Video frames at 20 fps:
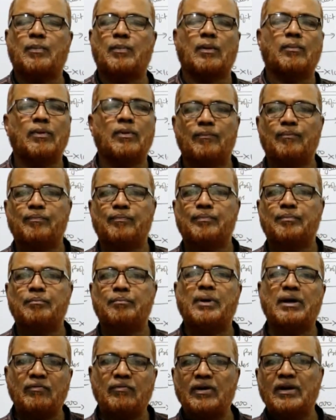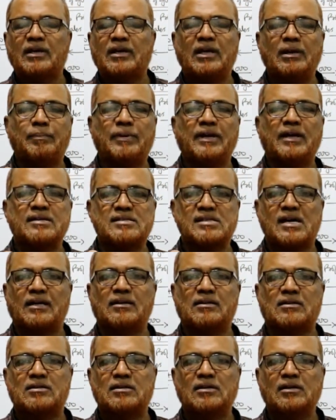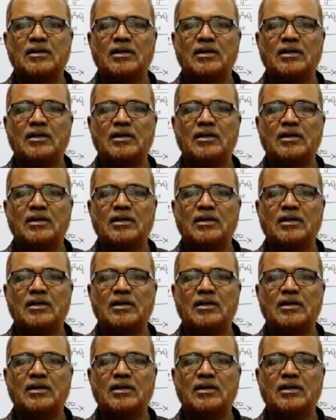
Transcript: problem, but we'll keep it aside.